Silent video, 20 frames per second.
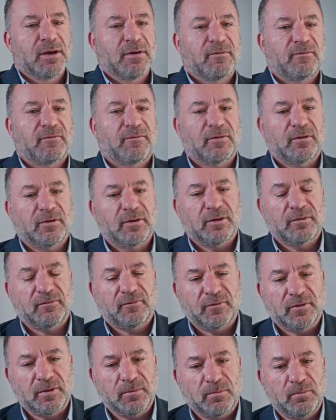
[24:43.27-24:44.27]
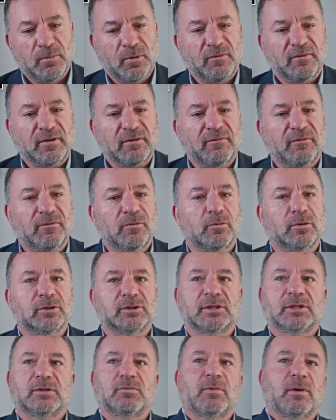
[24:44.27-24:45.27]
for moving
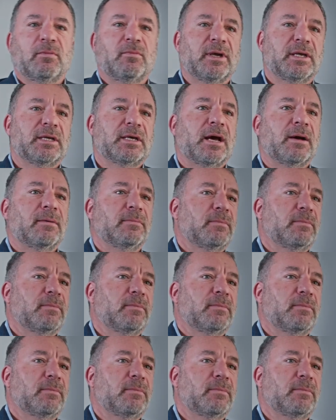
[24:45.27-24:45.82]
forwards when we